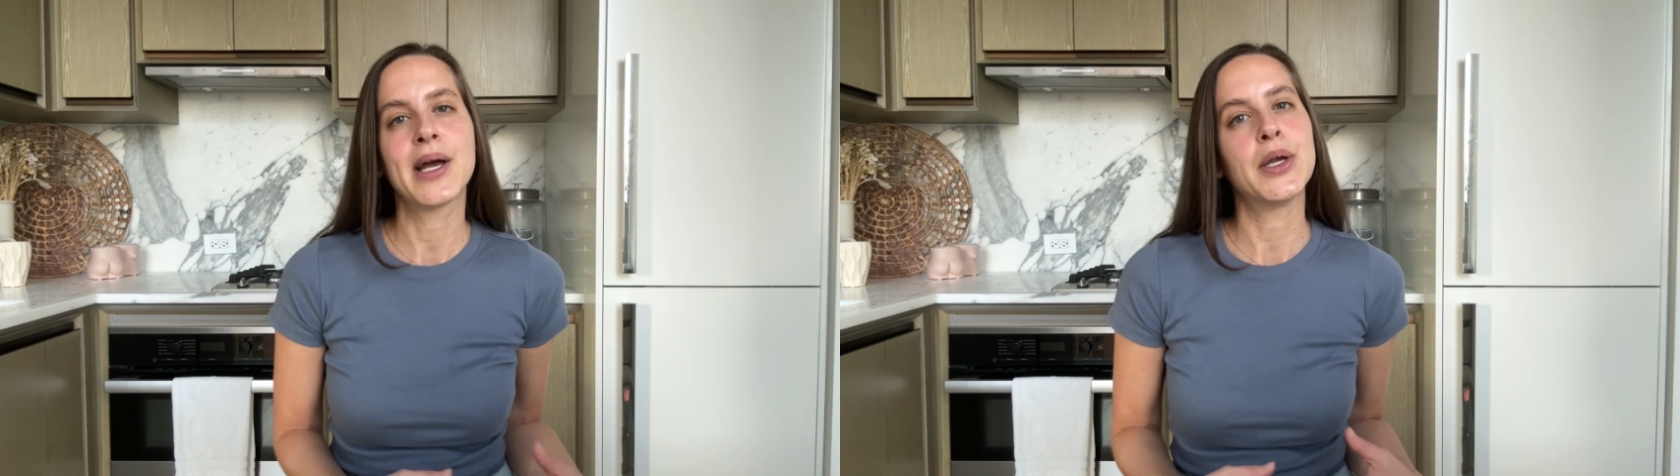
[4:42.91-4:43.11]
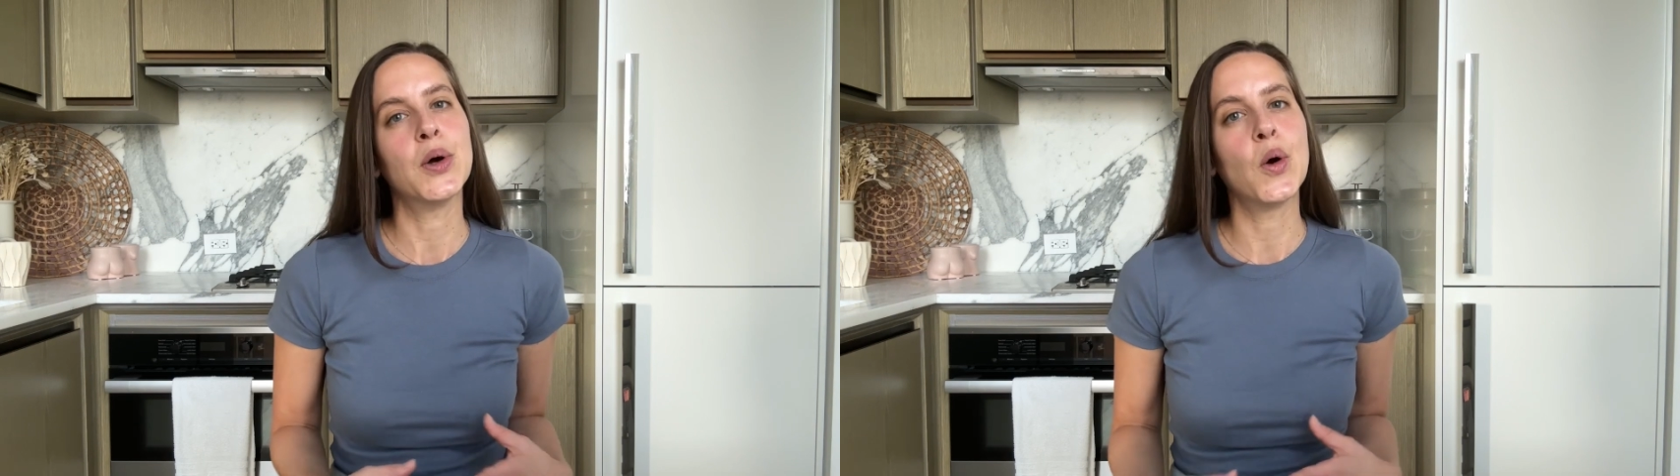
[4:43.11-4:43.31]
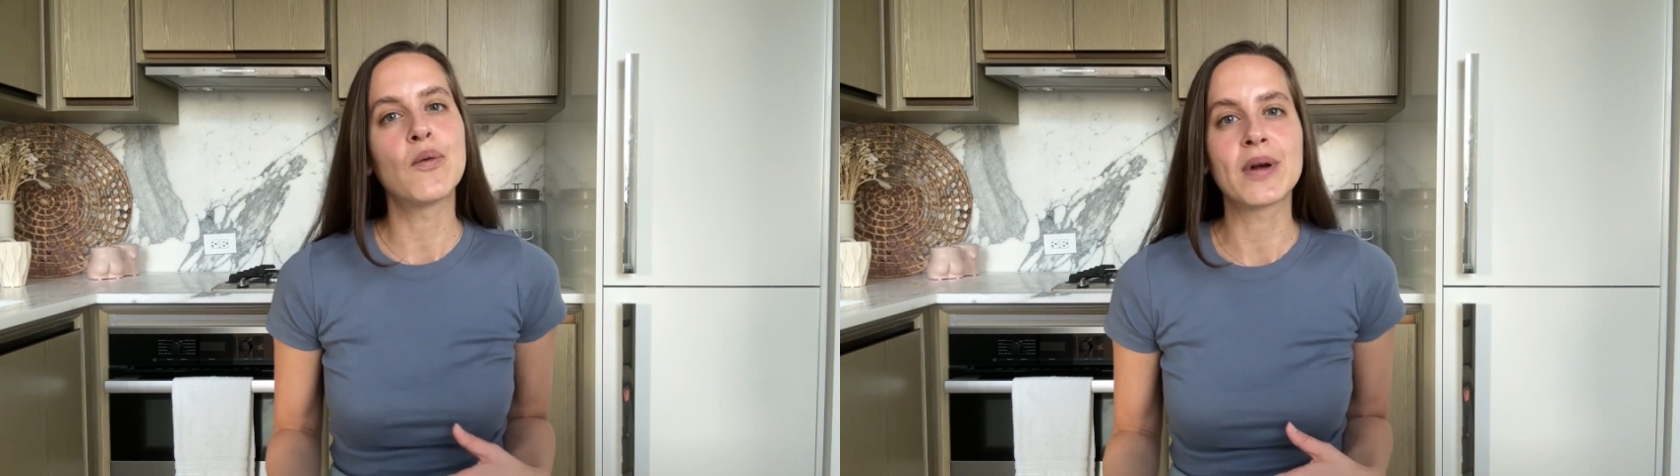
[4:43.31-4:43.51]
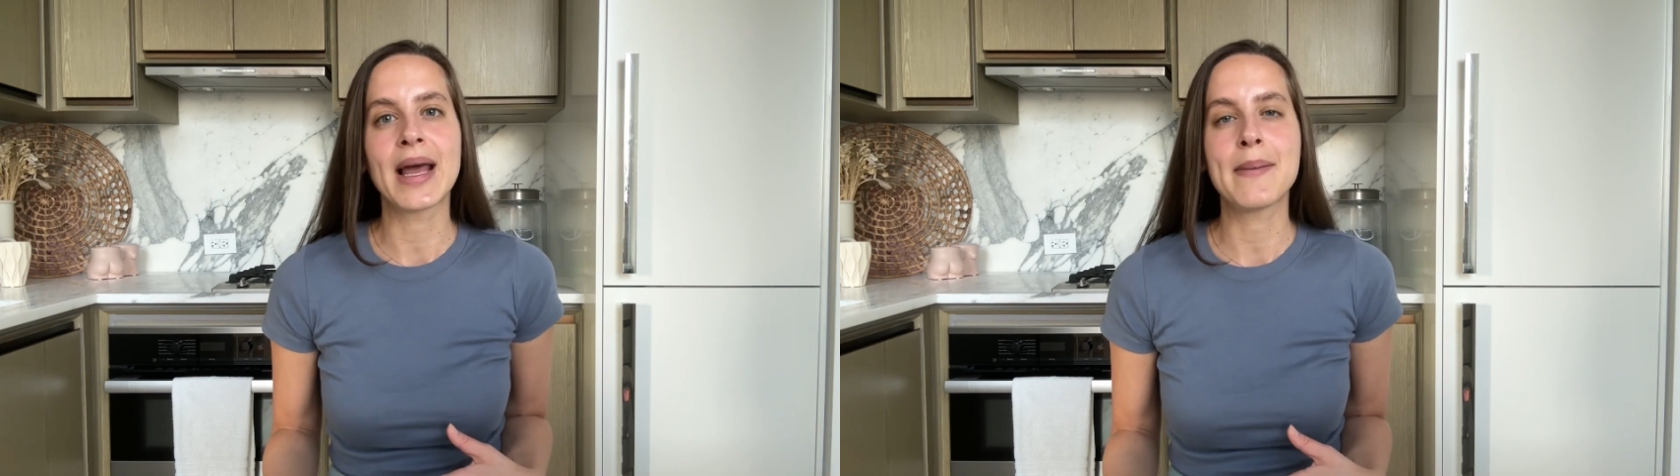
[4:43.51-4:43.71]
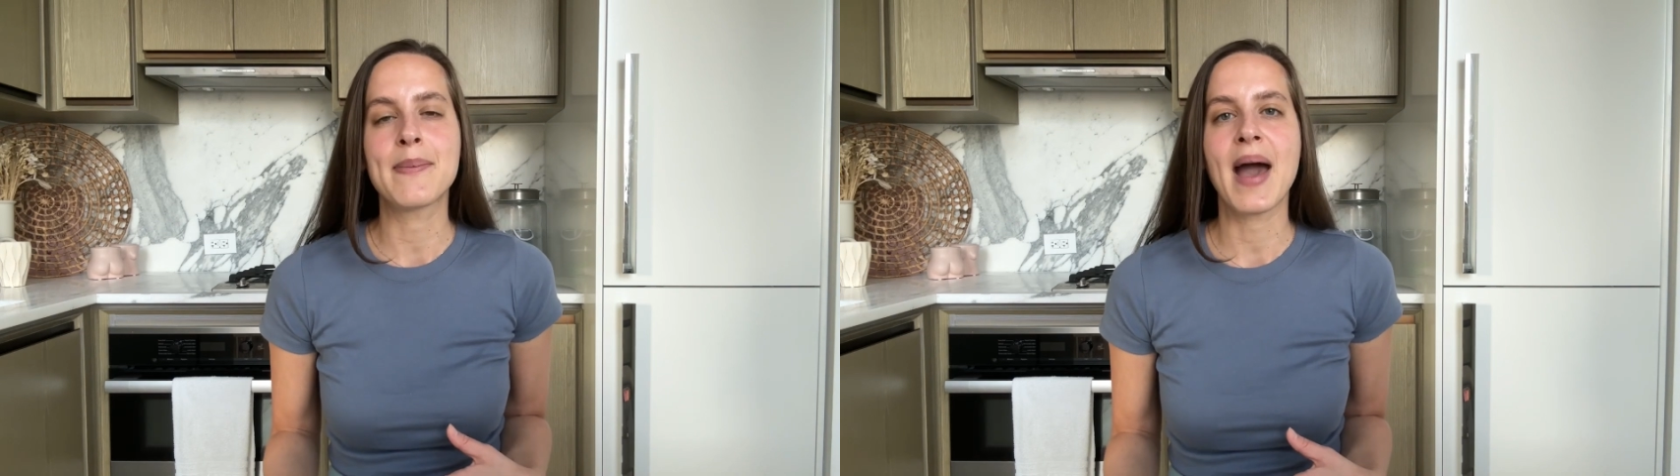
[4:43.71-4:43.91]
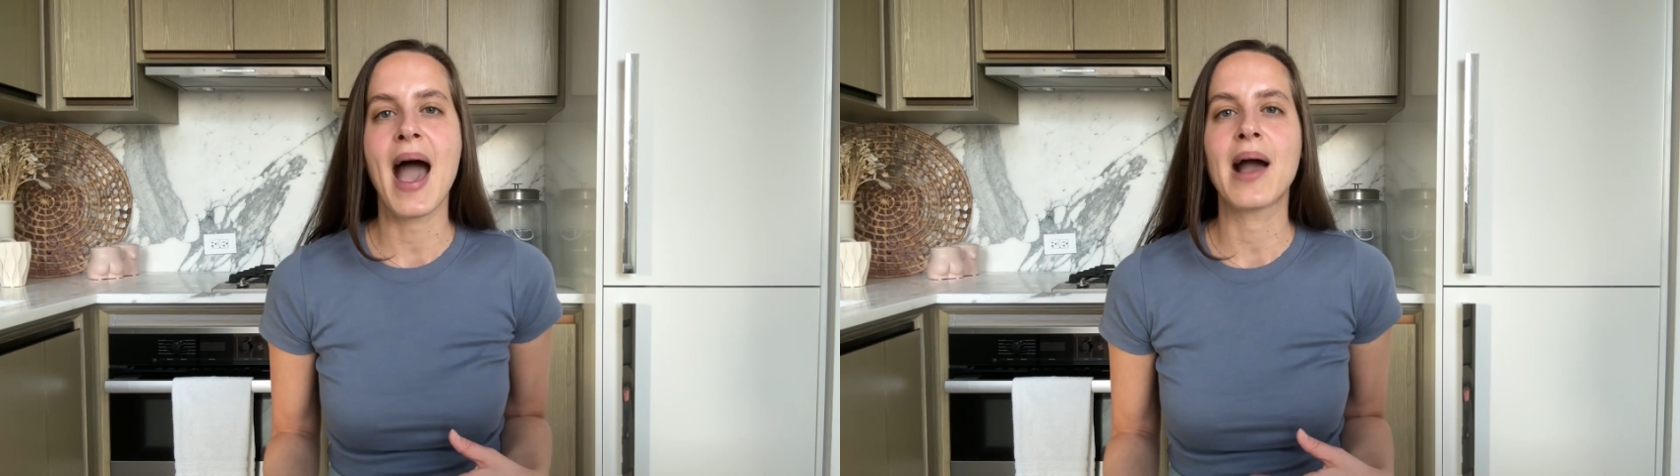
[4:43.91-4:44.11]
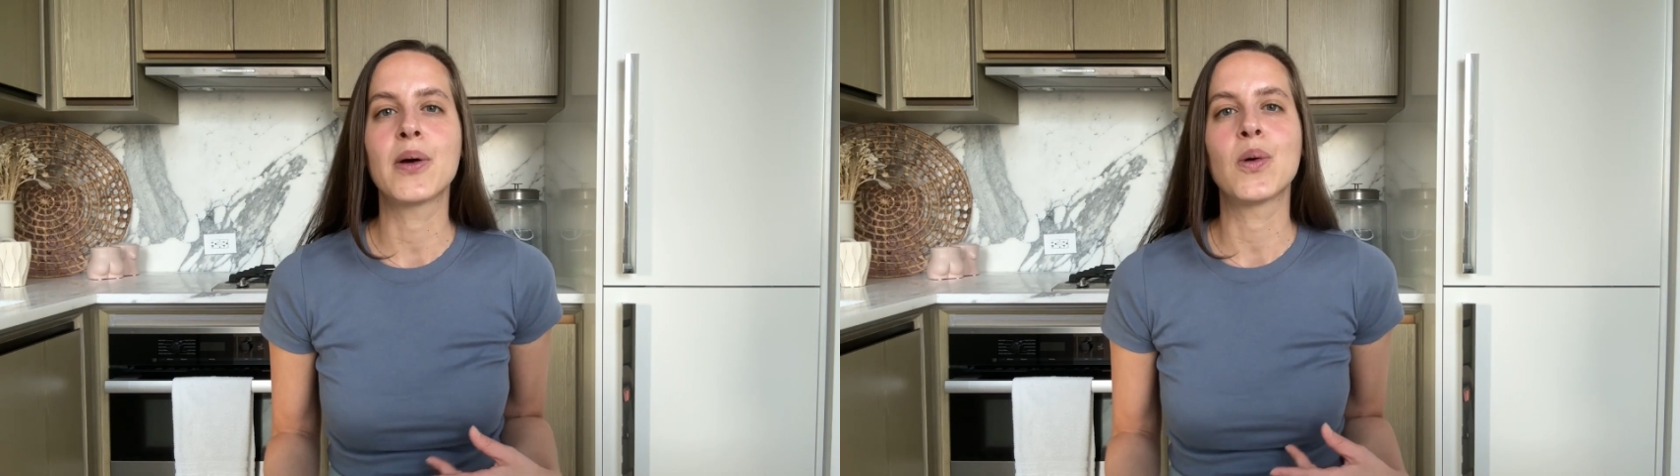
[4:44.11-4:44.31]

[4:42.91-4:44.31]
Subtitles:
an overnight bag,